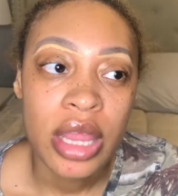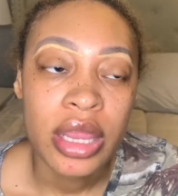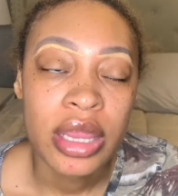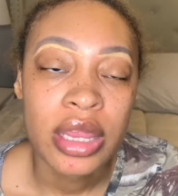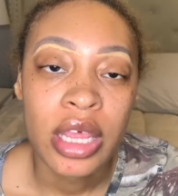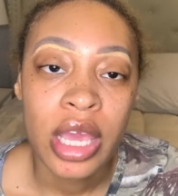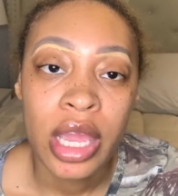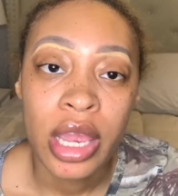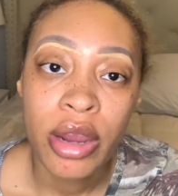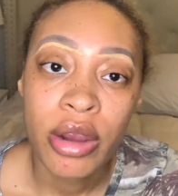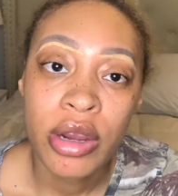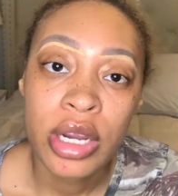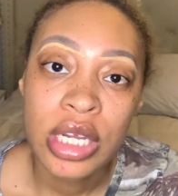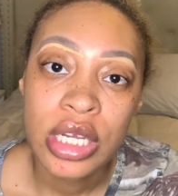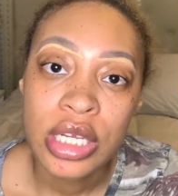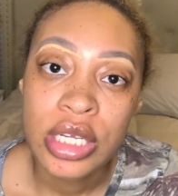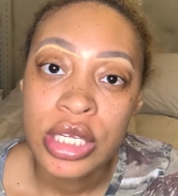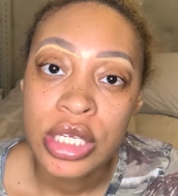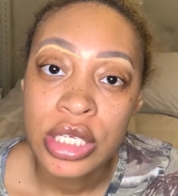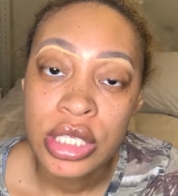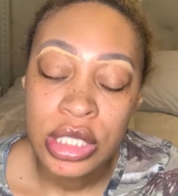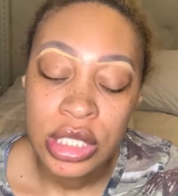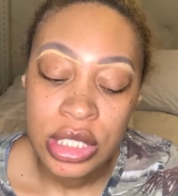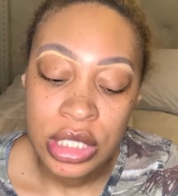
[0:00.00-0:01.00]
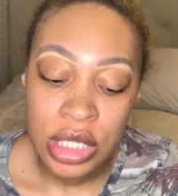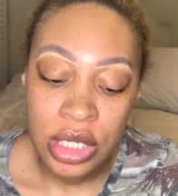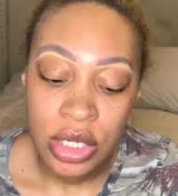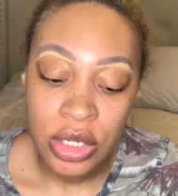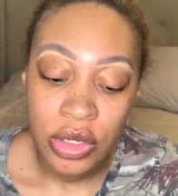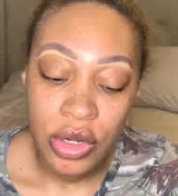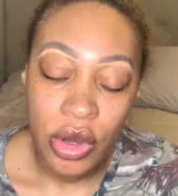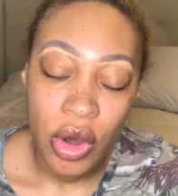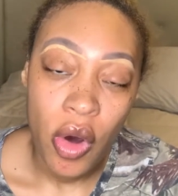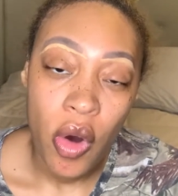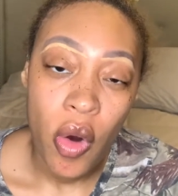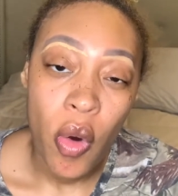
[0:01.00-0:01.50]
there is
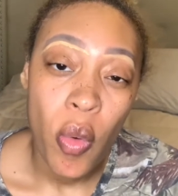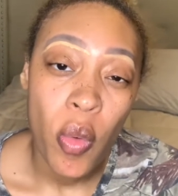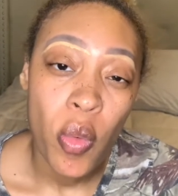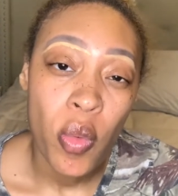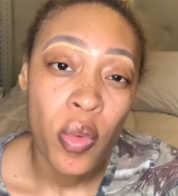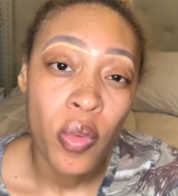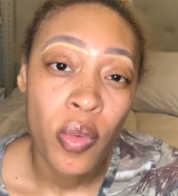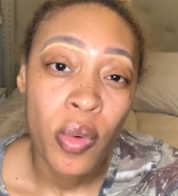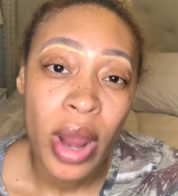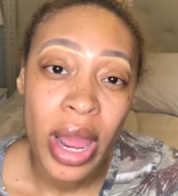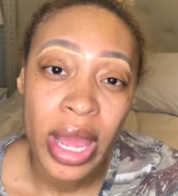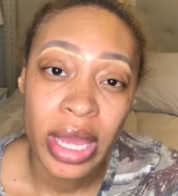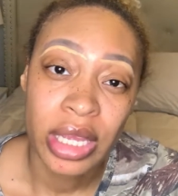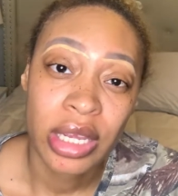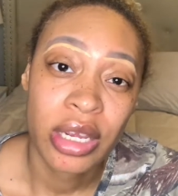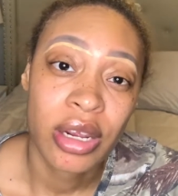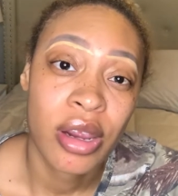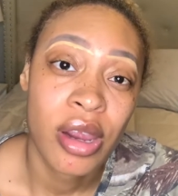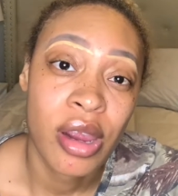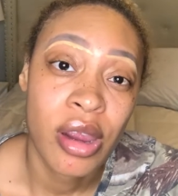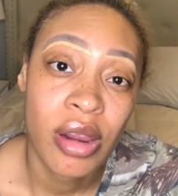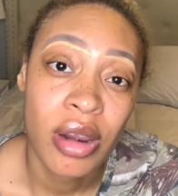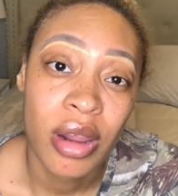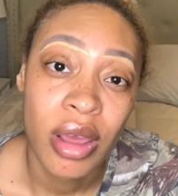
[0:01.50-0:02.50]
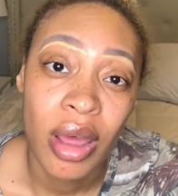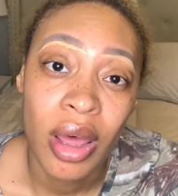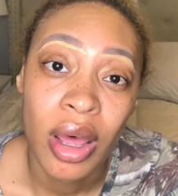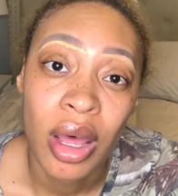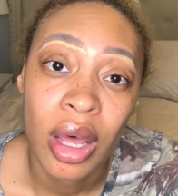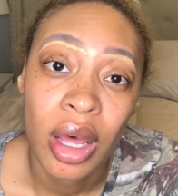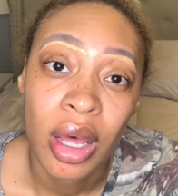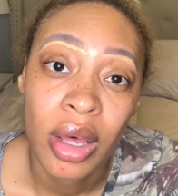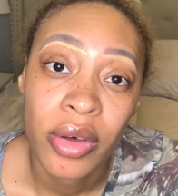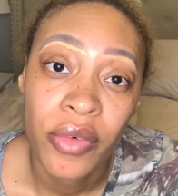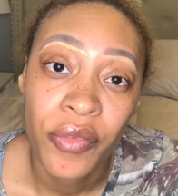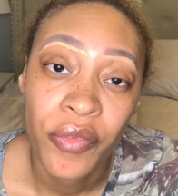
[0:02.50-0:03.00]
no record
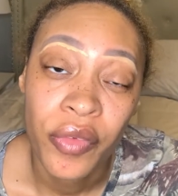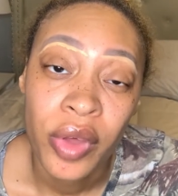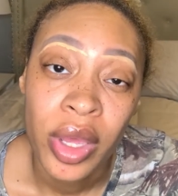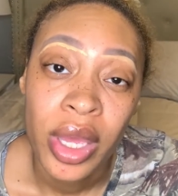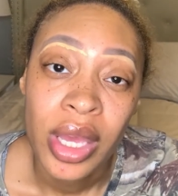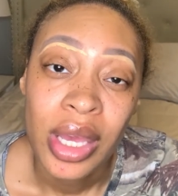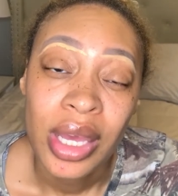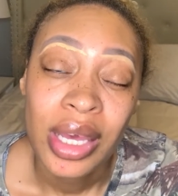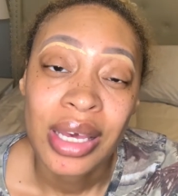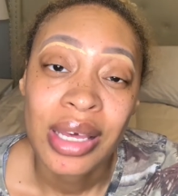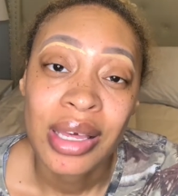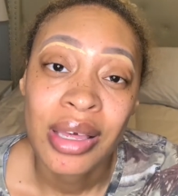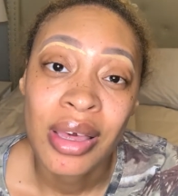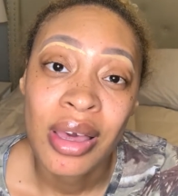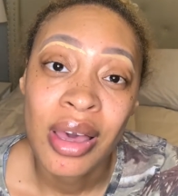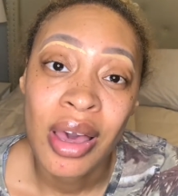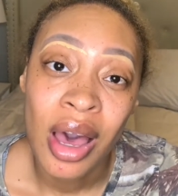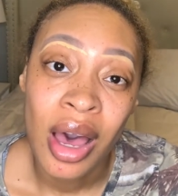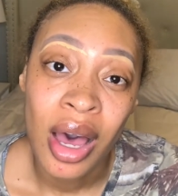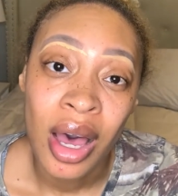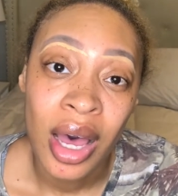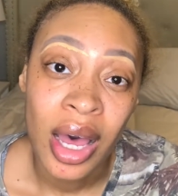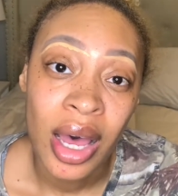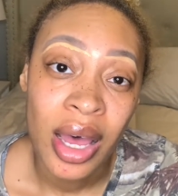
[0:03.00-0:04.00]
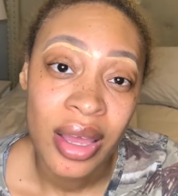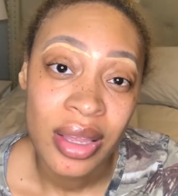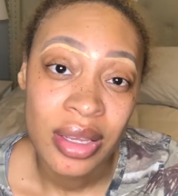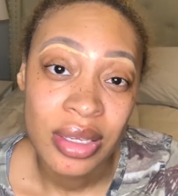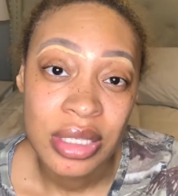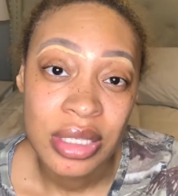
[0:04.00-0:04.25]
of God